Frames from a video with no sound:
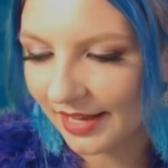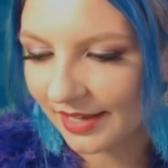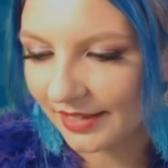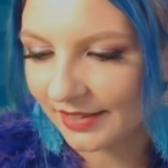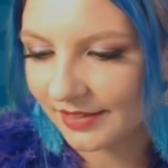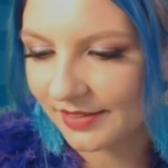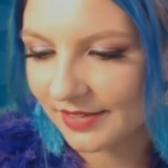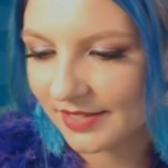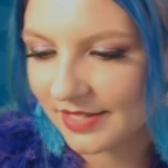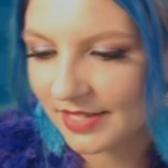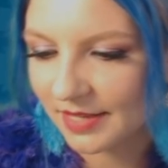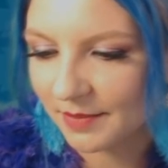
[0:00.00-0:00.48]

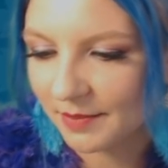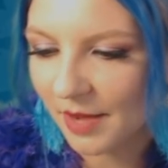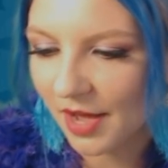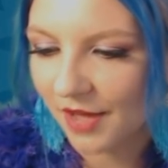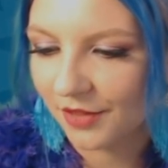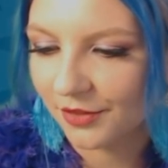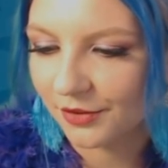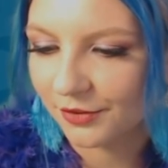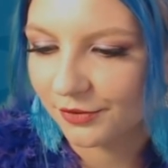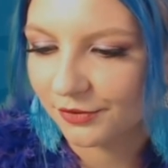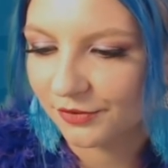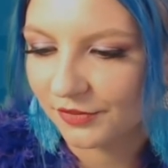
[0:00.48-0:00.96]
some
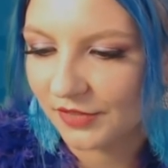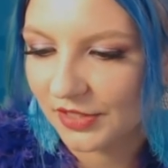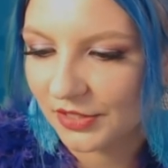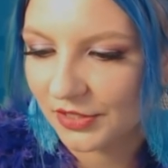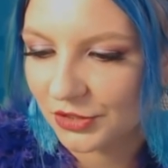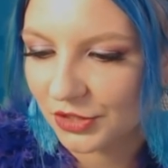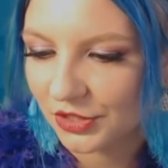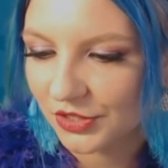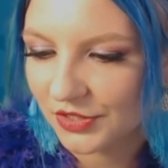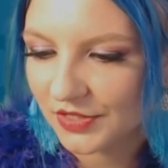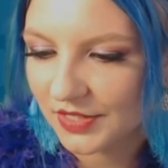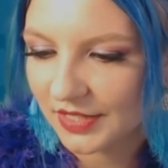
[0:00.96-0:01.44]
other
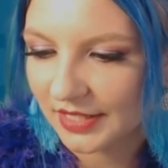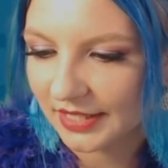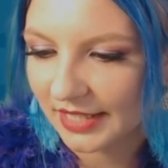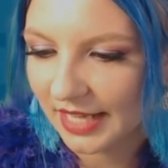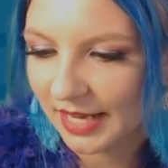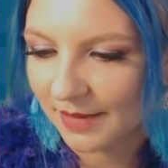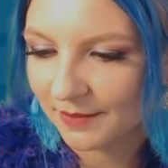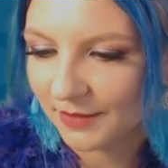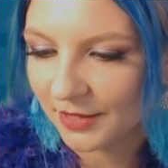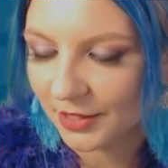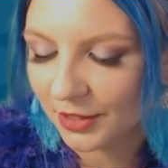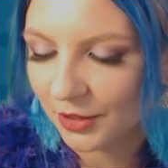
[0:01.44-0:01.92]
features in the
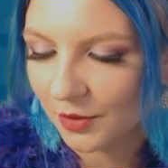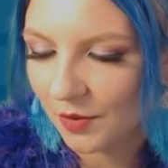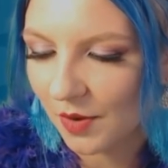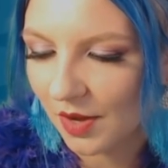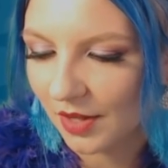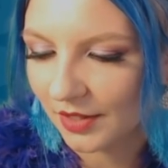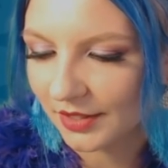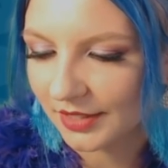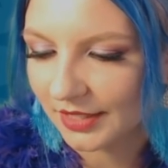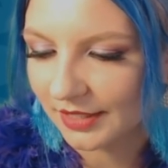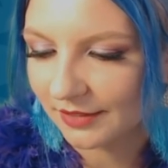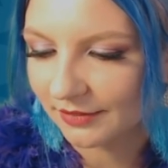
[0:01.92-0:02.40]
game that are
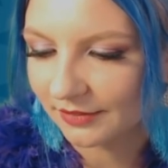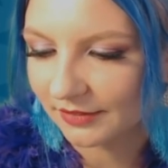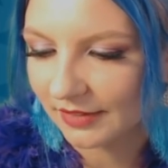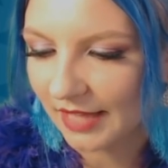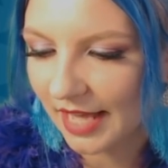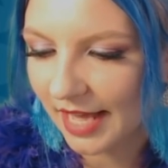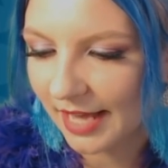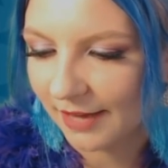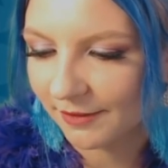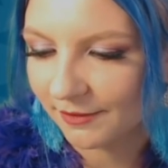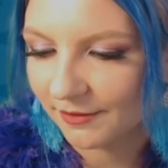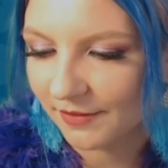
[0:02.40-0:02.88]
quality of
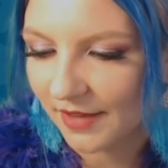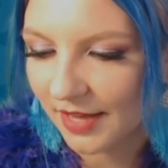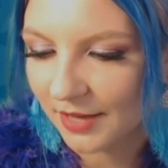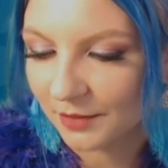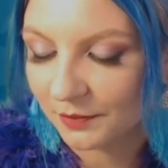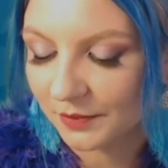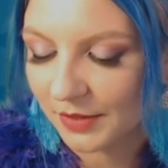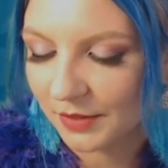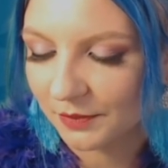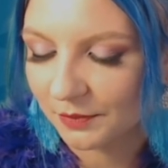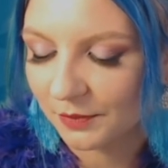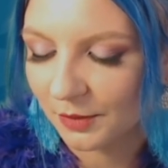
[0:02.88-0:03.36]
life,
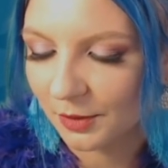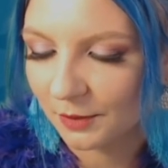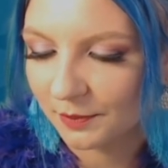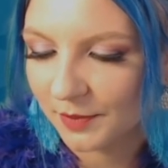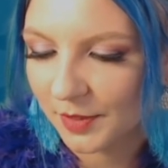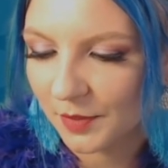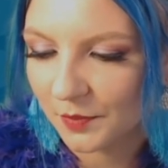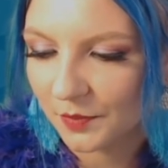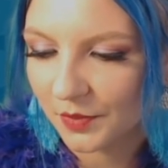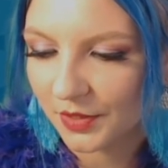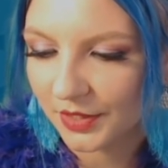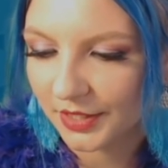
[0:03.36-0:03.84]
and we will
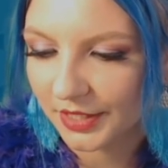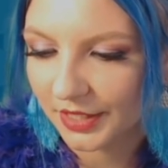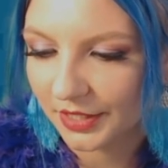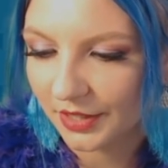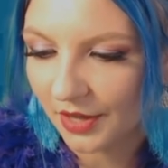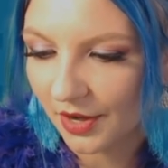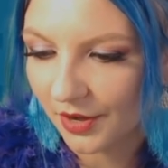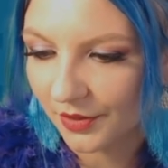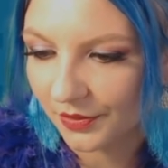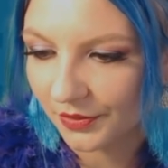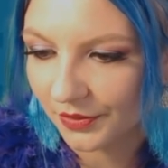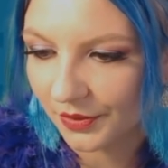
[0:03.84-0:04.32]
be working
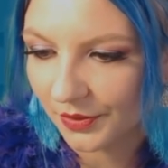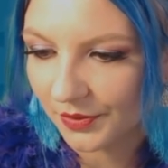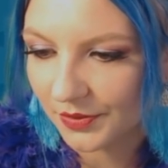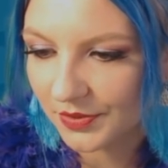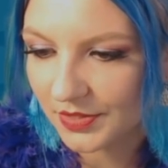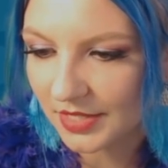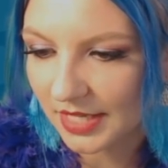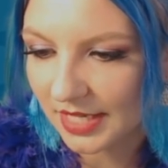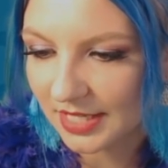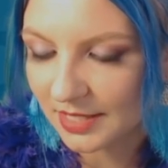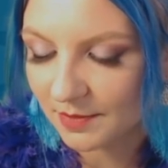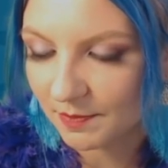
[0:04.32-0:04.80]
on
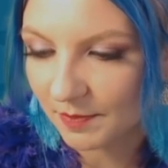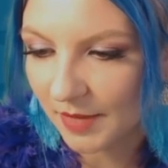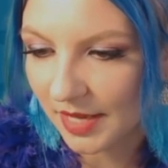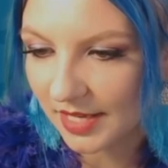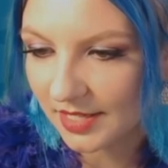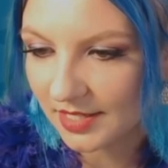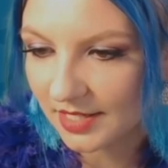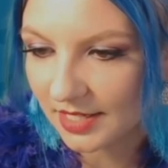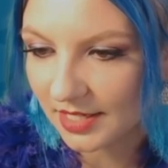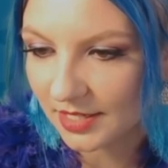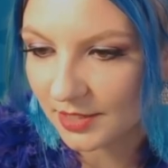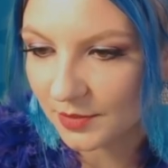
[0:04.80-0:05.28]
those as
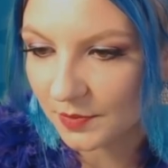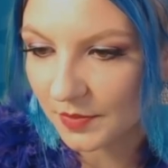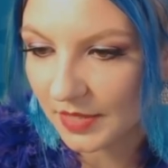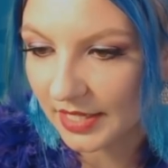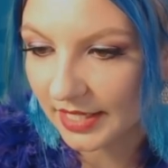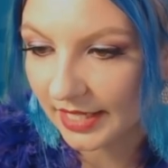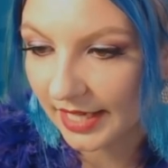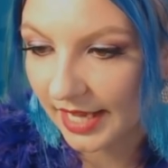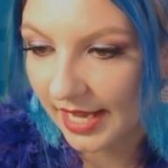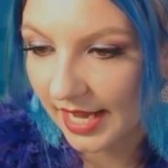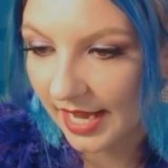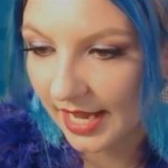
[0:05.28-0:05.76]
best as we
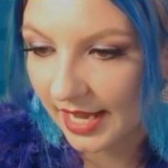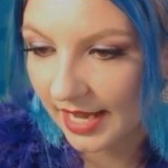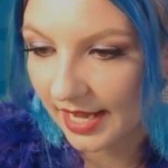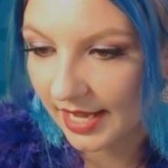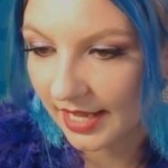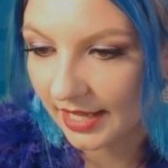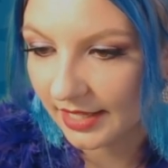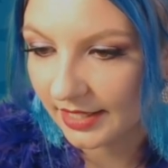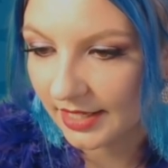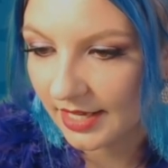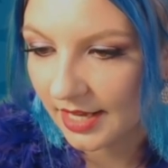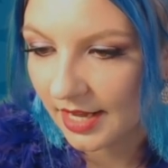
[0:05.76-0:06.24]

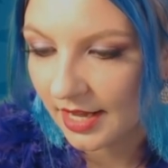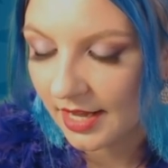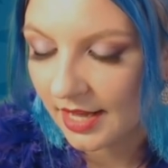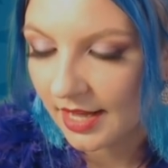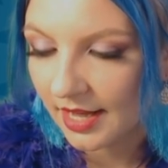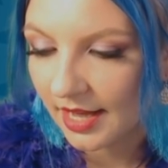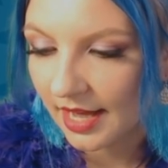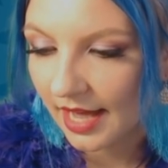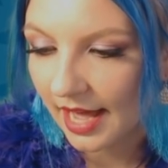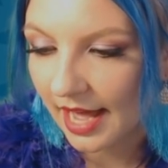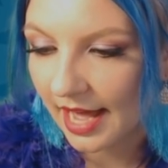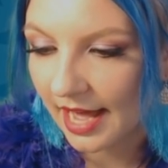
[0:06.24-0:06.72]
can.
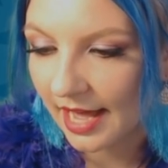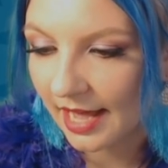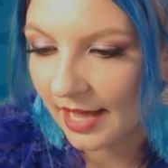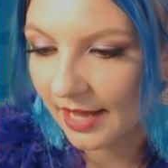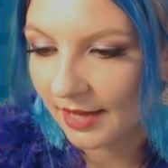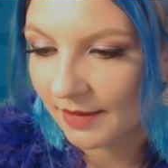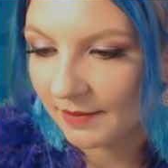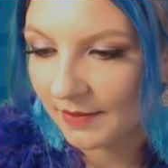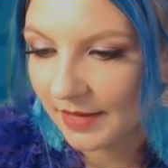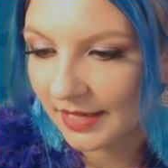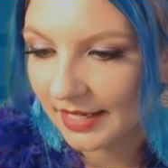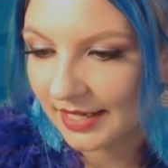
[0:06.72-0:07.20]

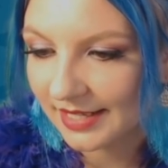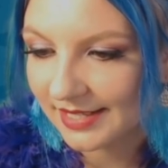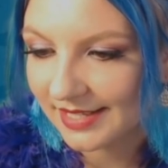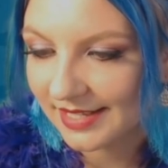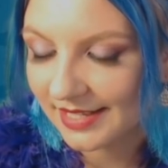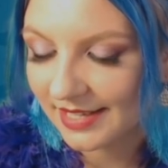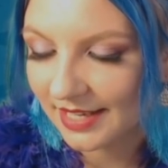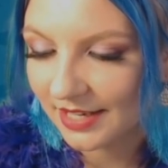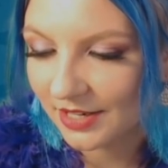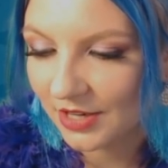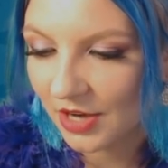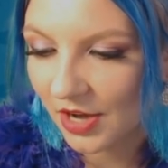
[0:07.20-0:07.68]
And I
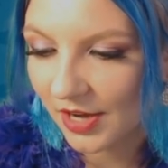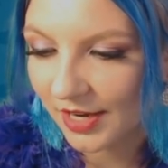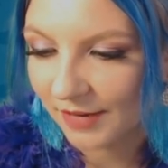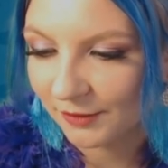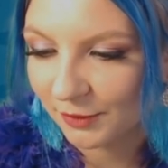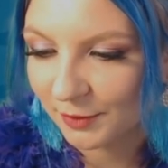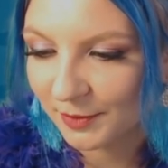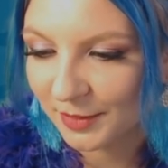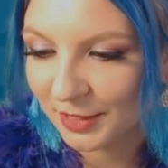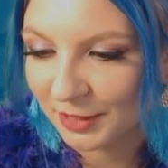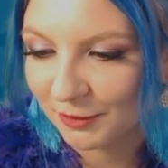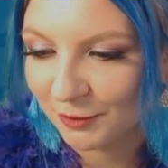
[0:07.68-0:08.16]
see that not
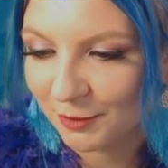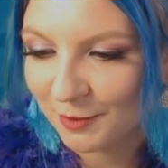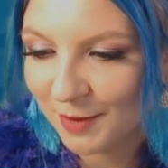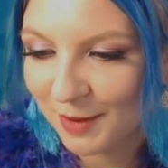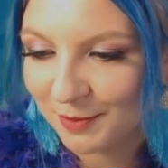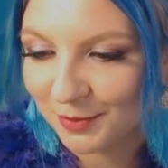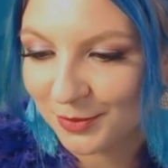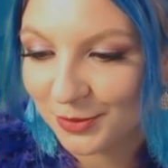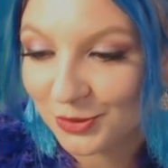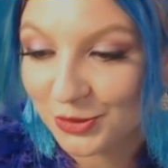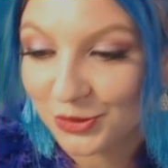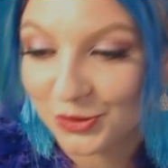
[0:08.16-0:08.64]
everybody
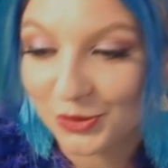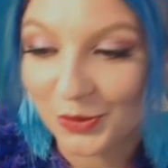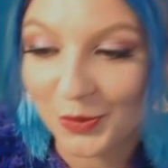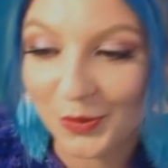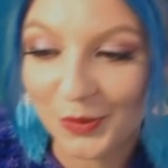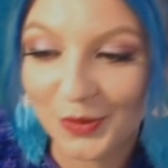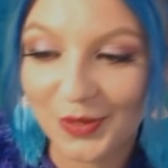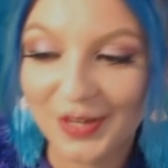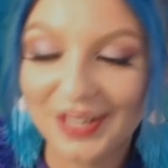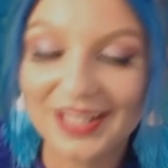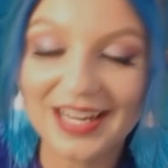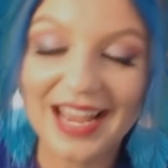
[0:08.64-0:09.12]
remembers
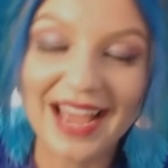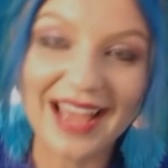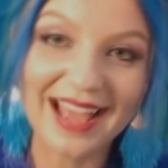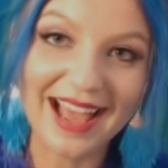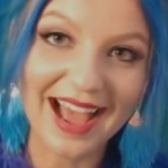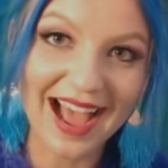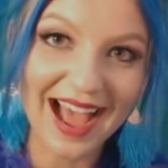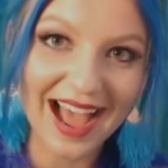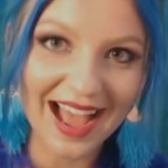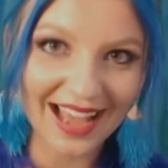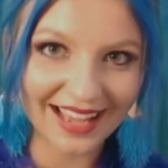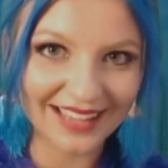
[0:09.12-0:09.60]
Gord. I
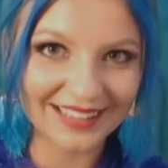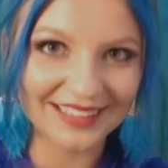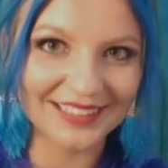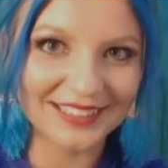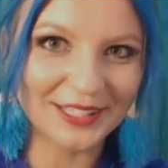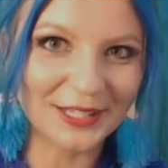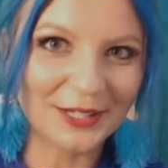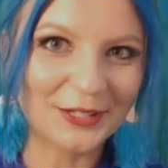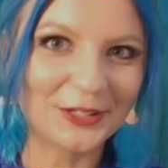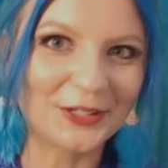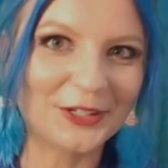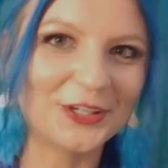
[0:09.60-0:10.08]

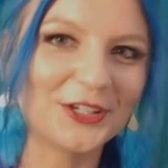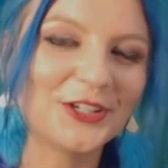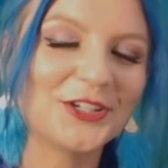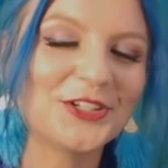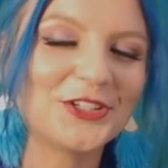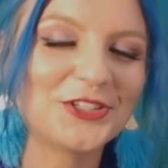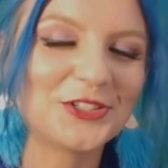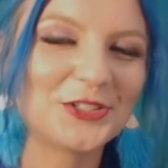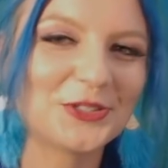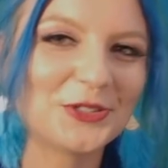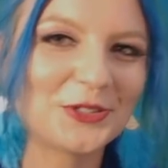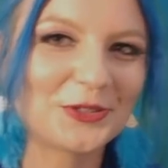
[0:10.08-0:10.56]
highly
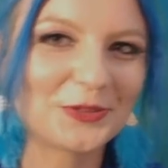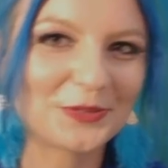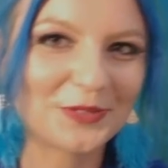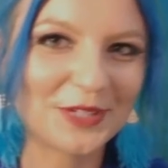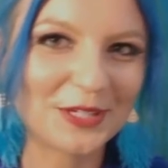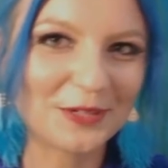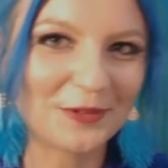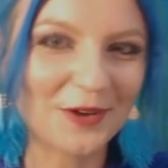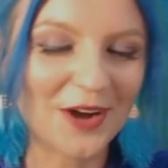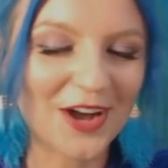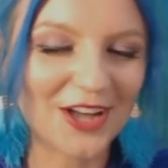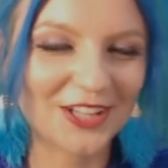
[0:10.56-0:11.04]
encourage you to
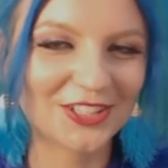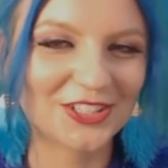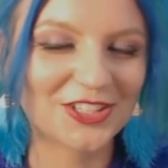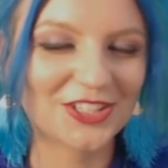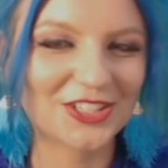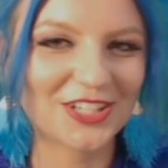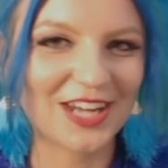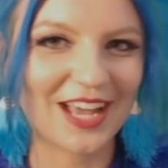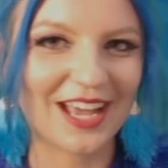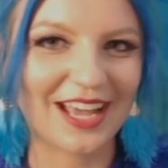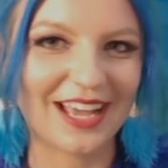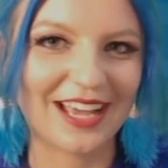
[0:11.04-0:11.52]
rewatch
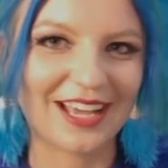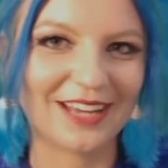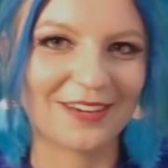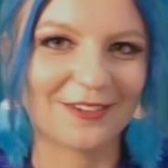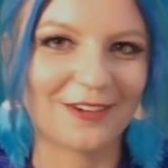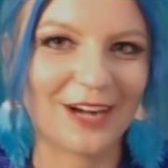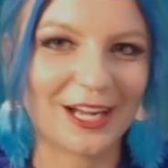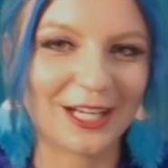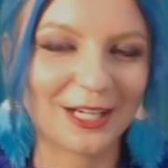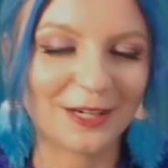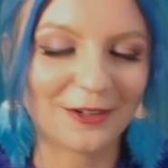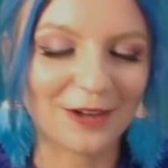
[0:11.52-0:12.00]

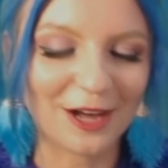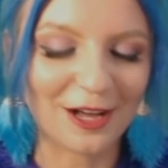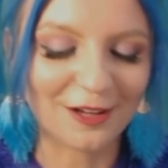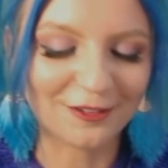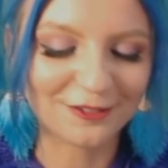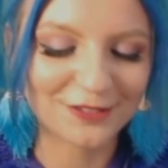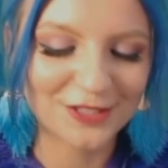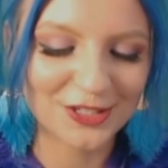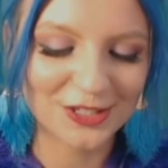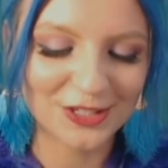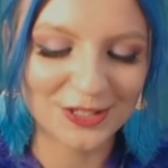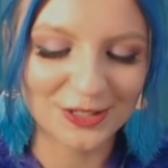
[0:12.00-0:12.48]
Wreck-It
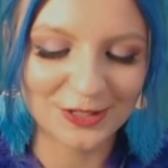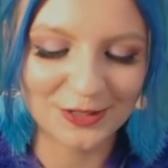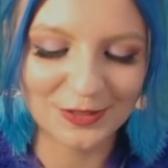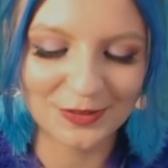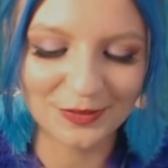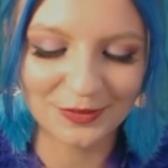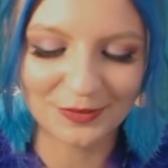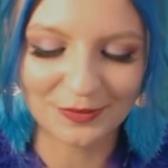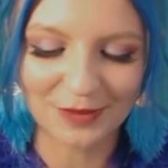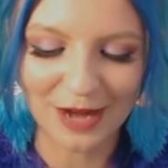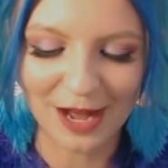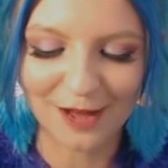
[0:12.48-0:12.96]
Ralph
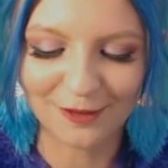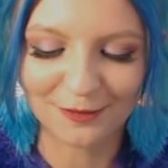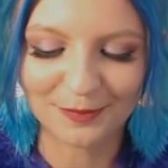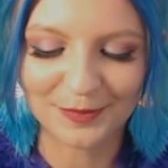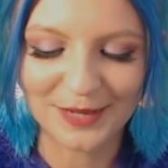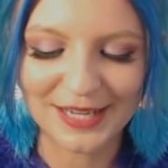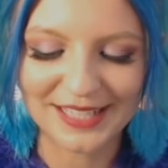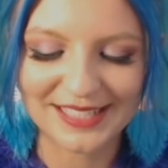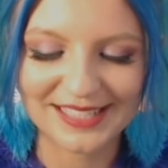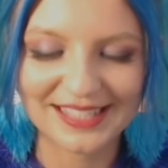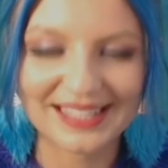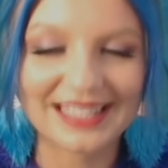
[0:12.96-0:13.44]
2, Ralph
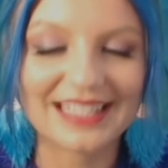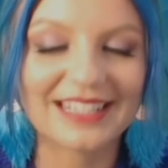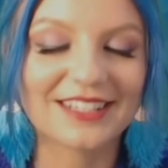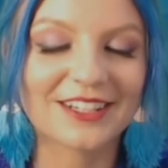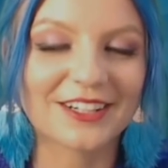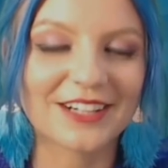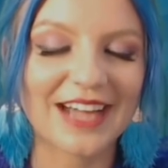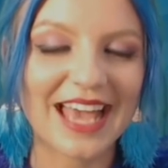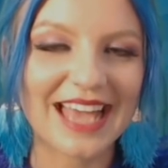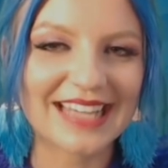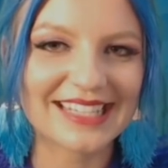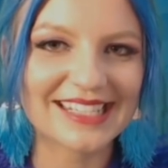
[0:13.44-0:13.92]
Breaks the
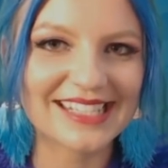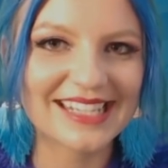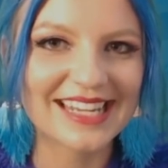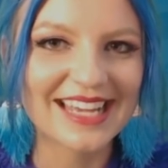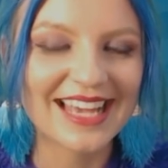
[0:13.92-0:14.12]
Internet.